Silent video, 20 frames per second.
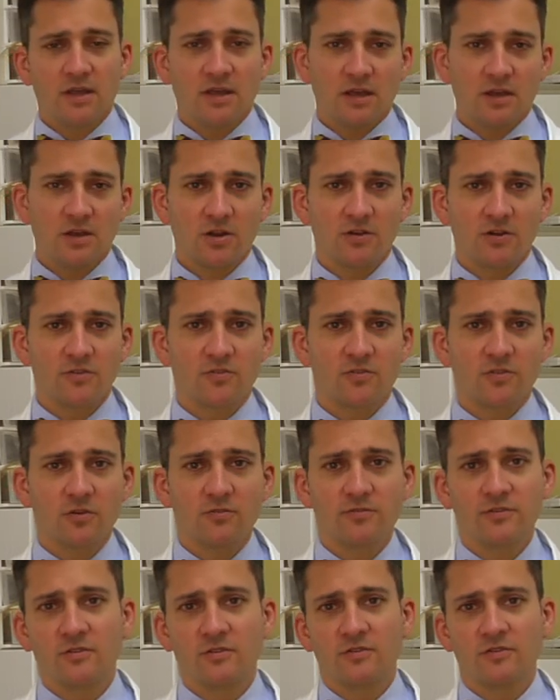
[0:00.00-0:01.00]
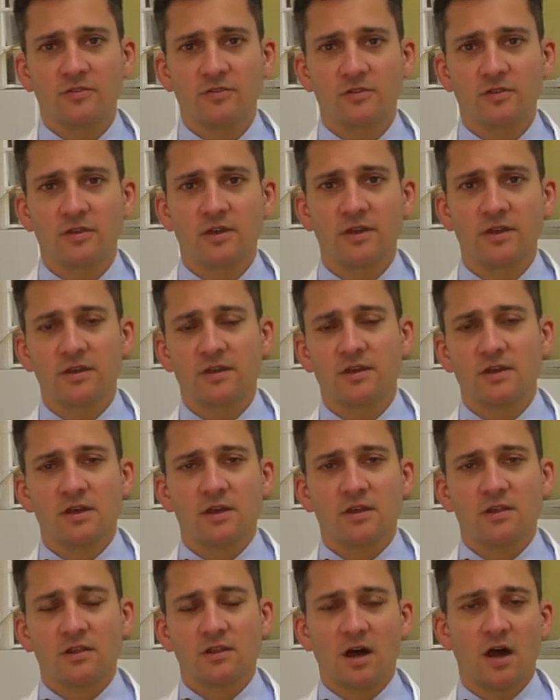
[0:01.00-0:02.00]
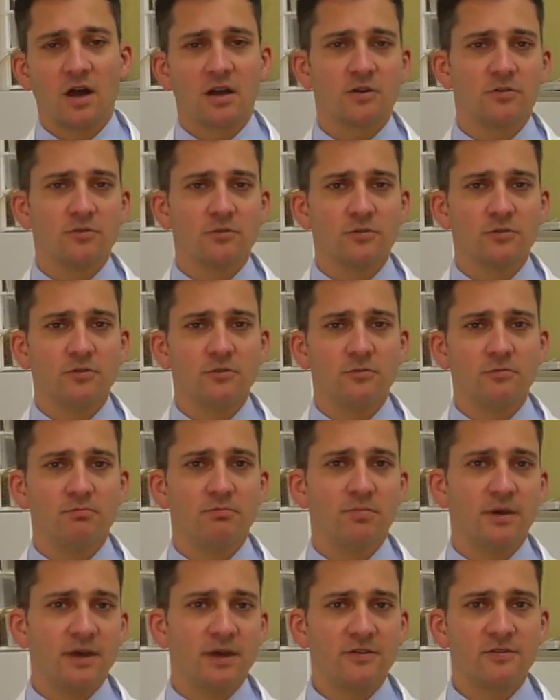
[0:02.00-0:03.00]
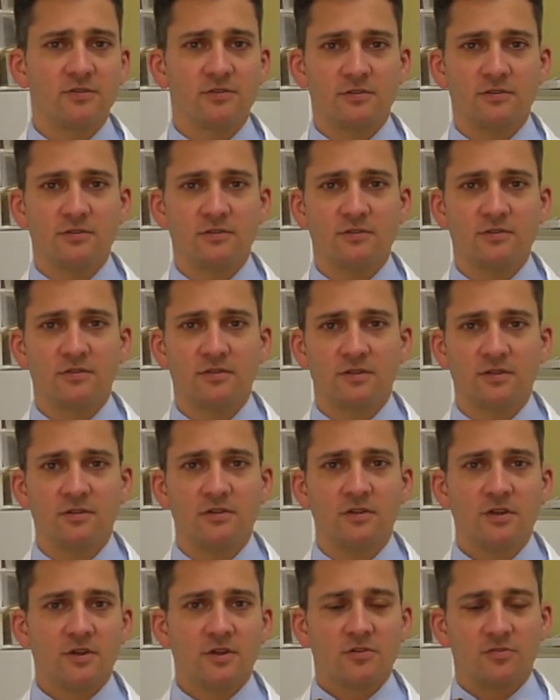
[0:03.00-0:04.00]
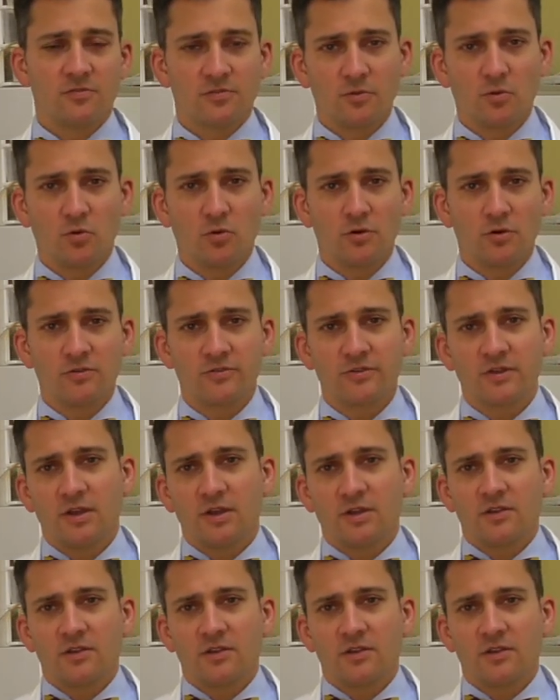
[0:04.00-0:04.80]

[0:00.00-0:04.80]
and on surfaces like locker room, benches, and floors.